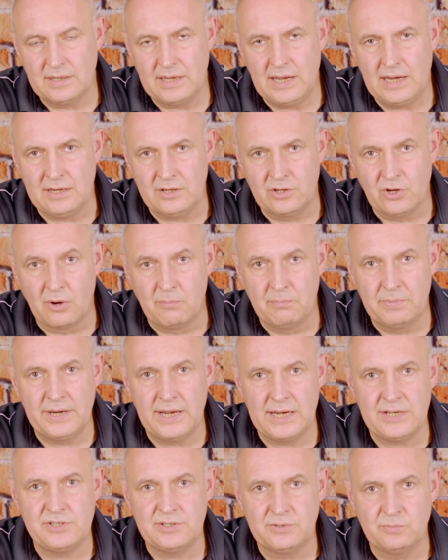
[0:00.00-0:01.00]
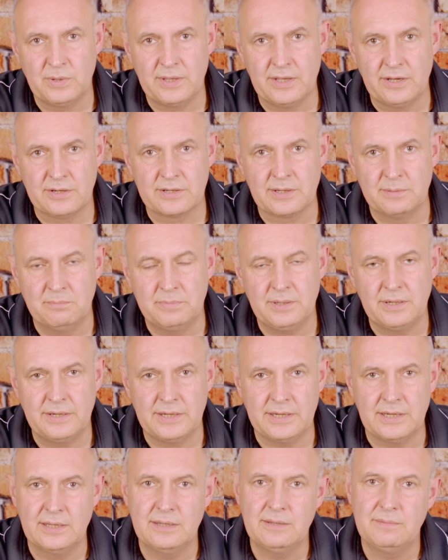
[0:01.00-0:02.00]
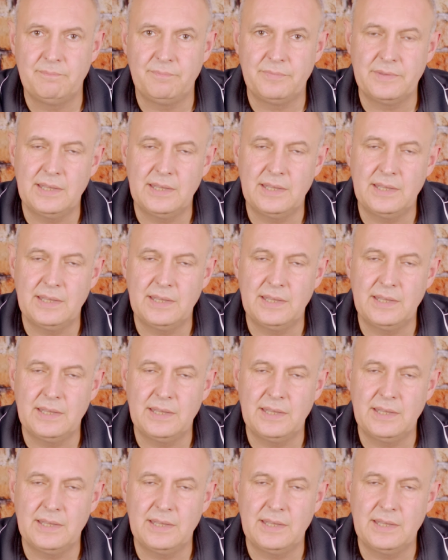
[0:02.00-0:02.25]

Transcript: in combination with our combiner